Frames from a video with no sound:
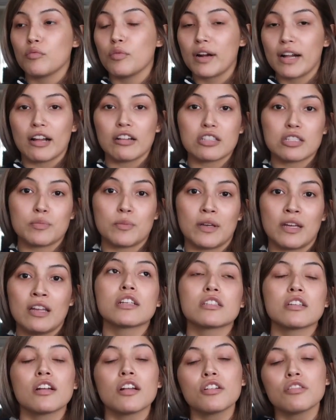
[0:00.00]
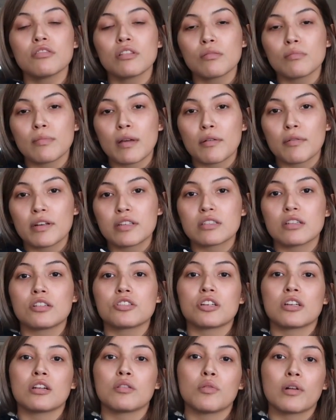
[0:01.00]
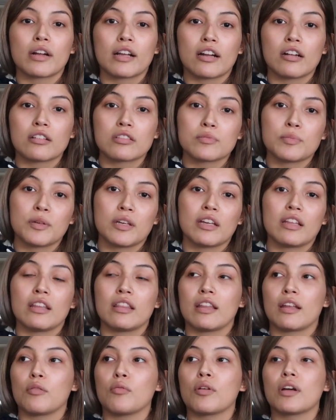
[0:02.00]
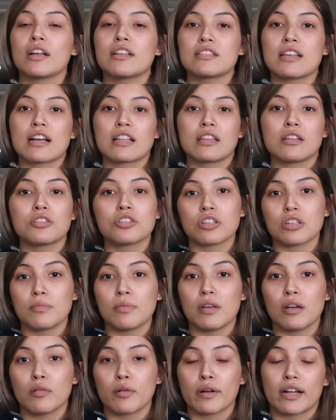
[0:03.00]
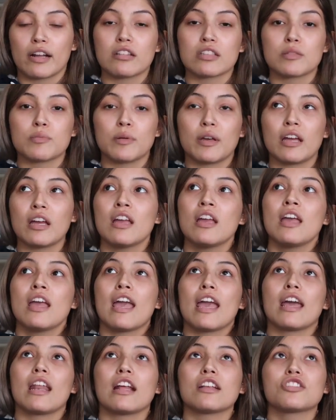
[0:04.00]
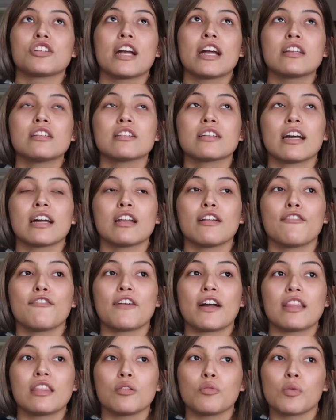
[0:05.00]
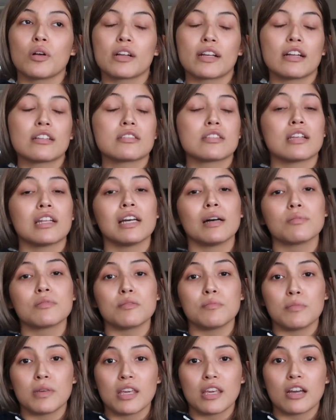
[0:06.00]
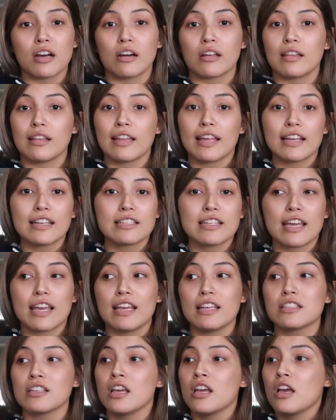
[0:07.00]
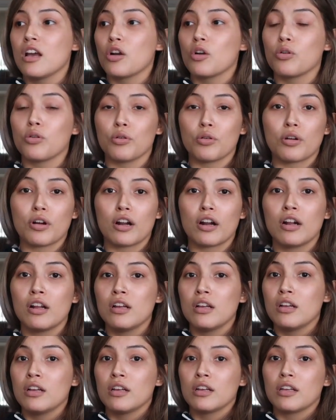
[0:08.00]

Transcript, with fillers: workout split. I started doing my research on a workout split and like what exactly should be a workout split and I tried to kind of find the workouts that helped me on leg days, core,